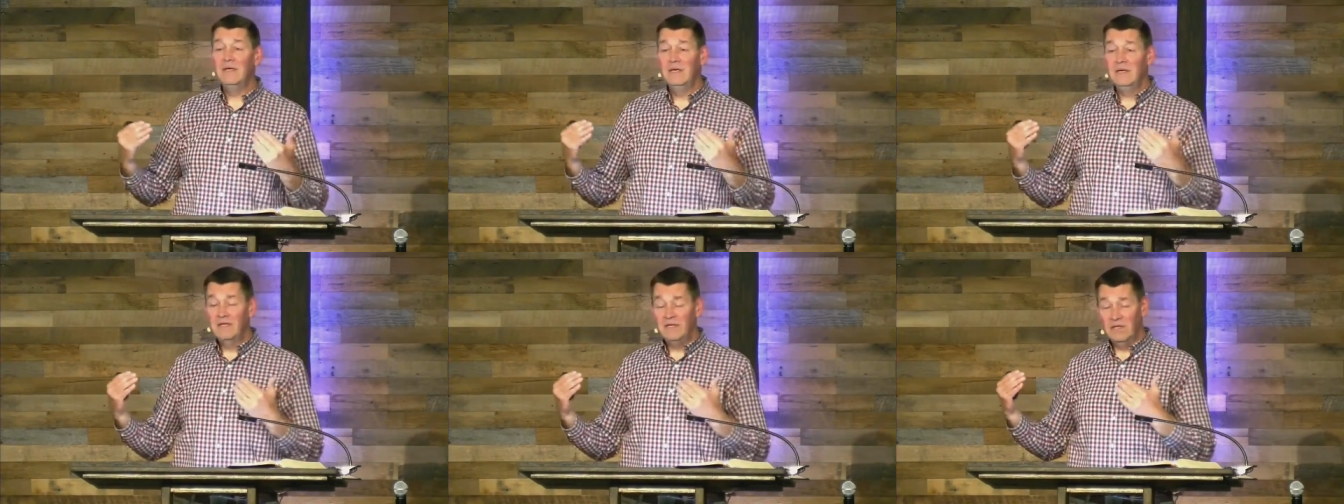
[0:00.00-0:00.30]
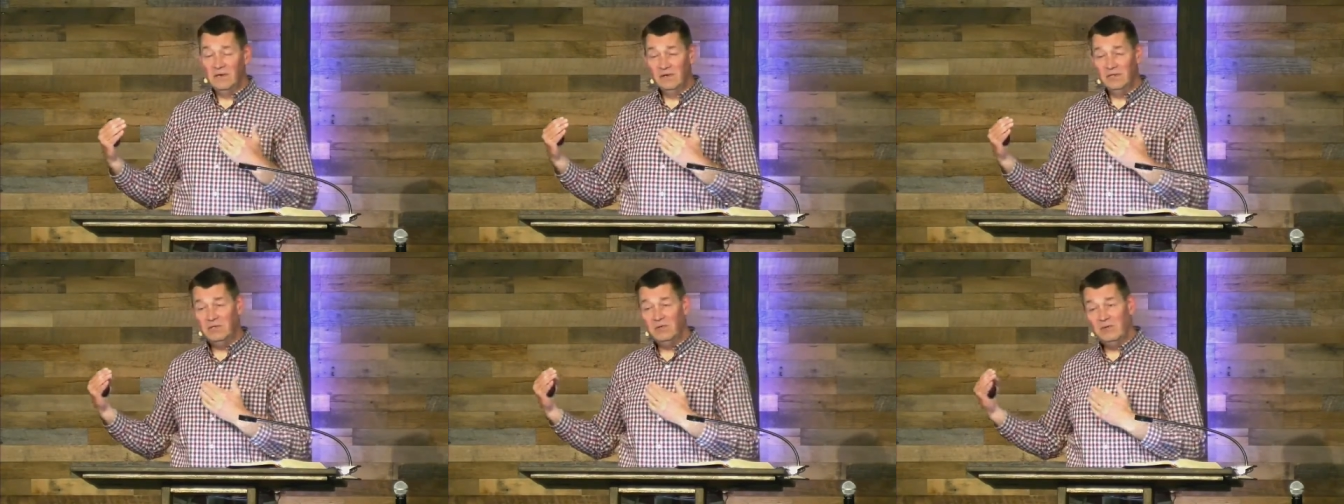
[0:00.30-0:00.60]

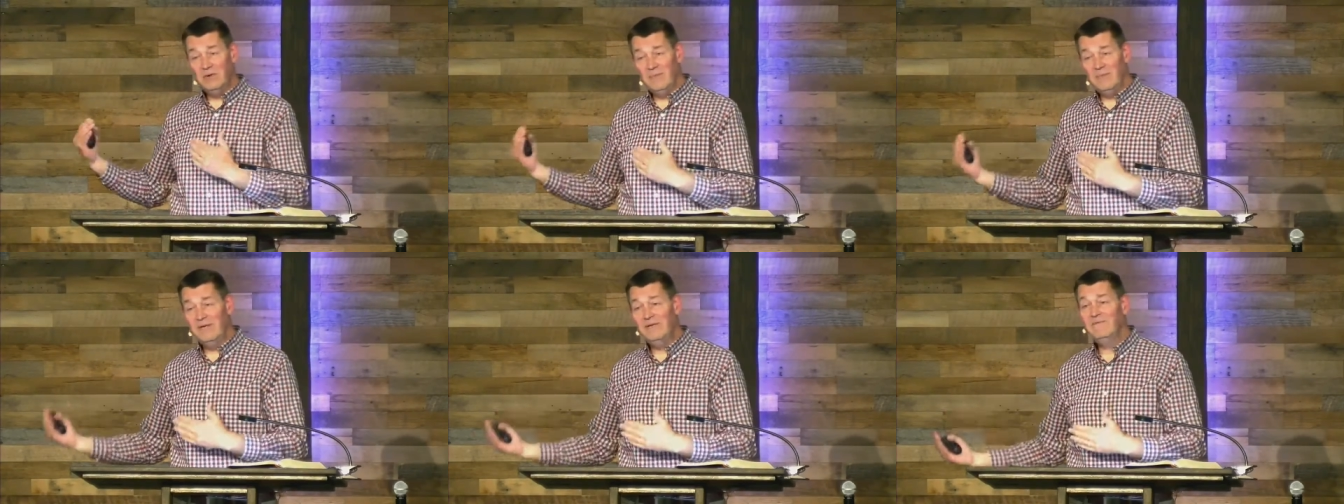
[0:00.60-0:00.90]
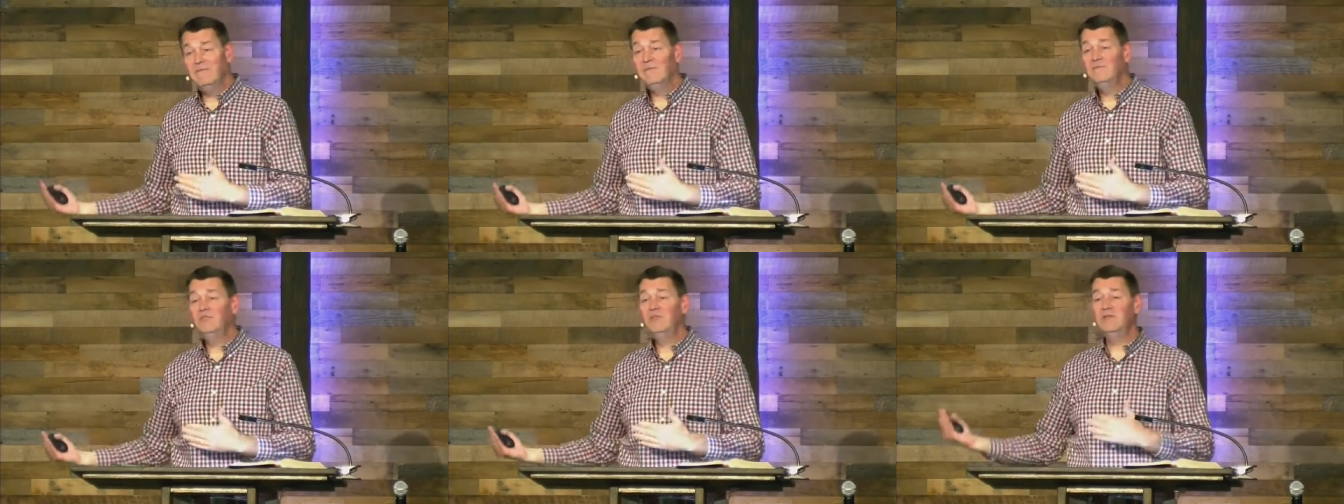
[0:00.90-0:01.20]
Those who would have been
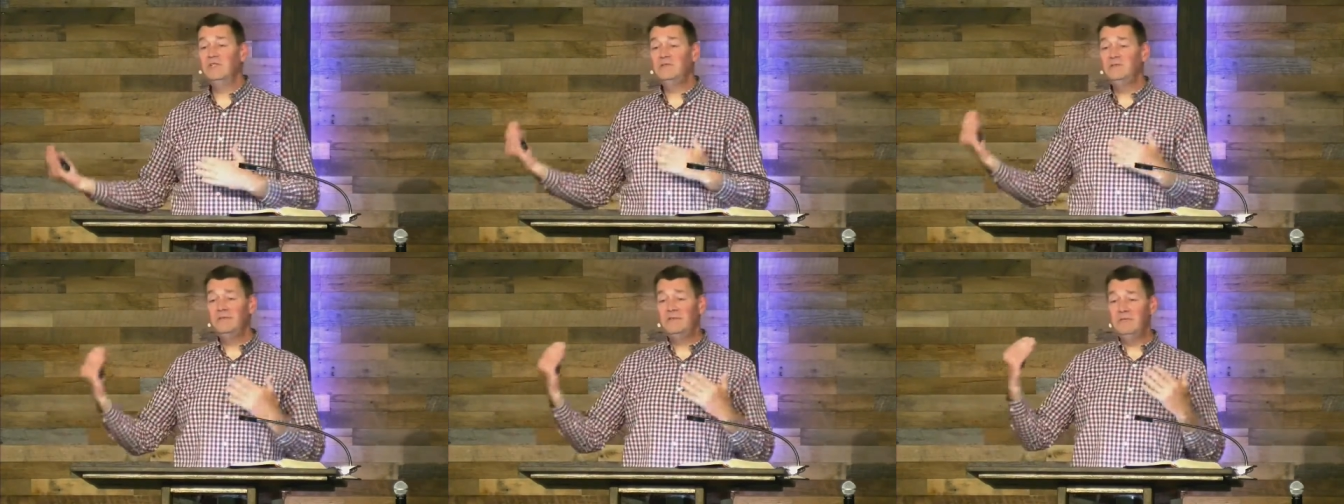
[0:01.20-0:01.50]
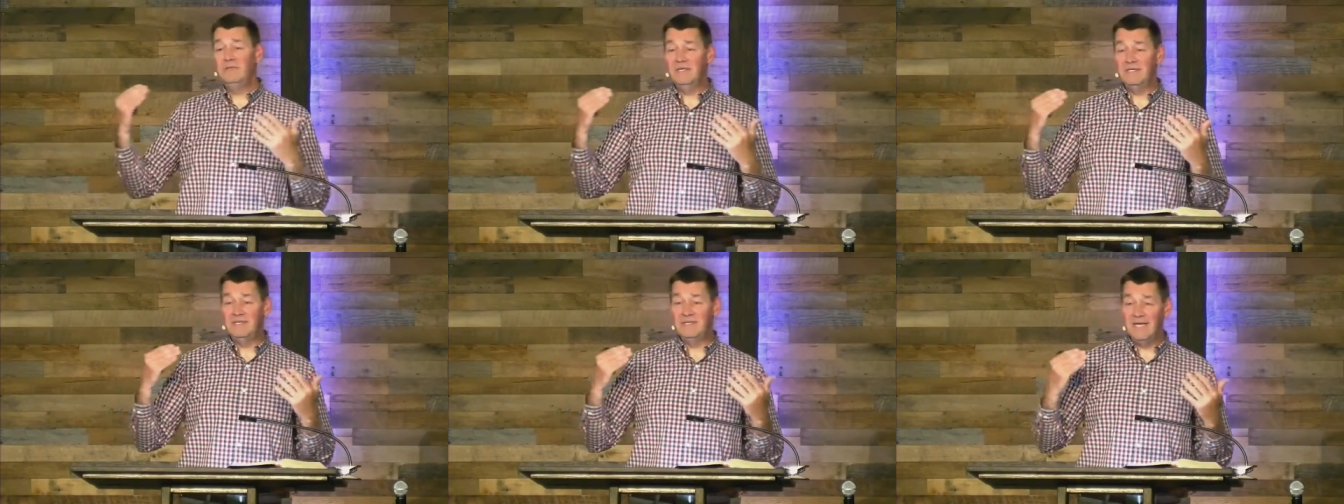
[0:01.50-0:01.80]
from Jewish
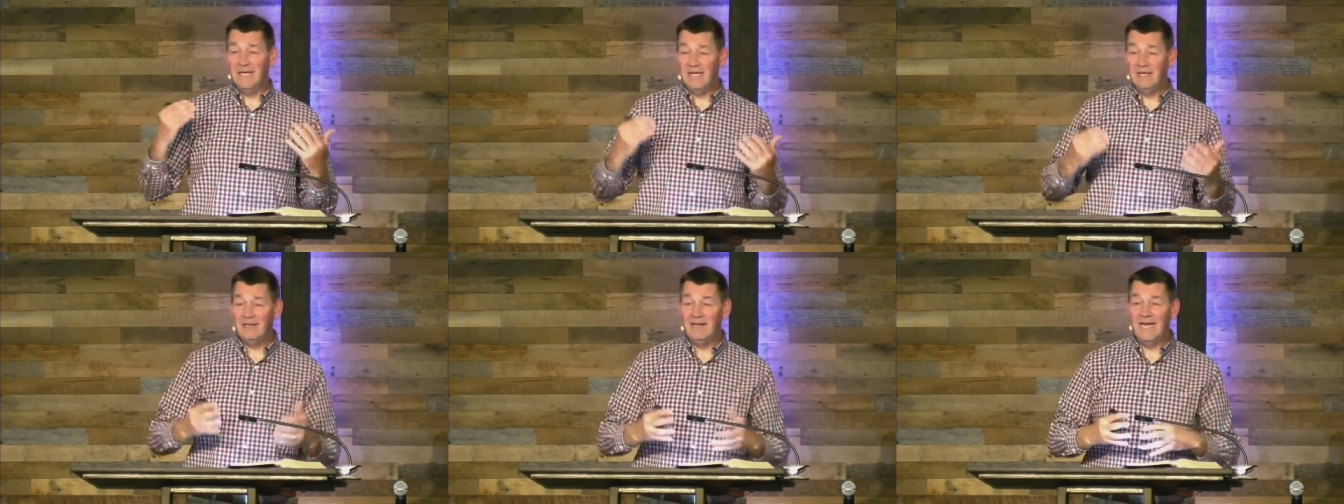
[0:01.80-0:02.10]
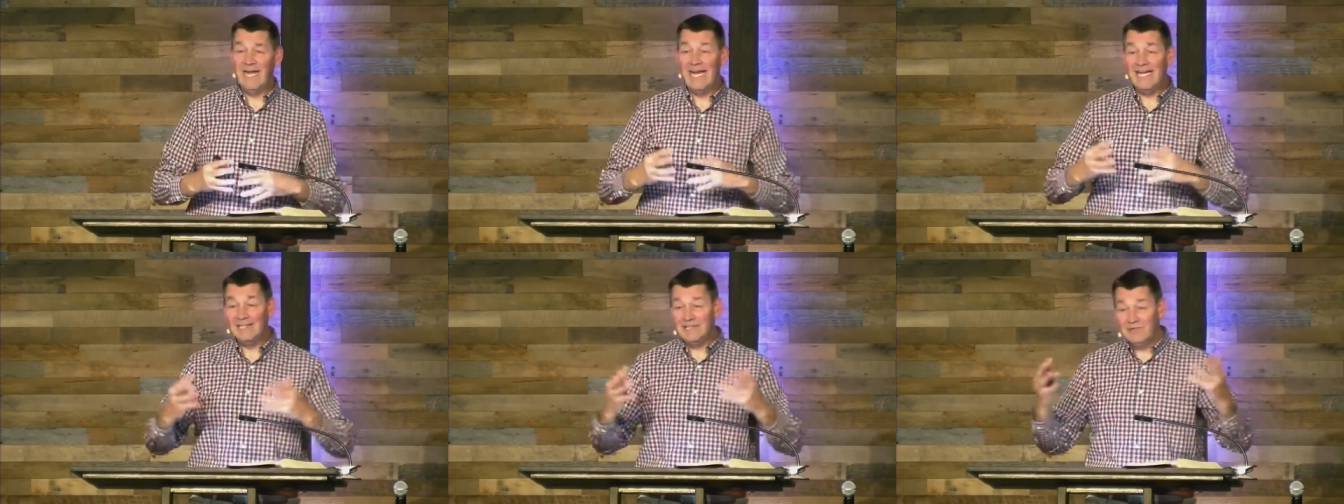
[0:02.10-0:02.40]
descent and had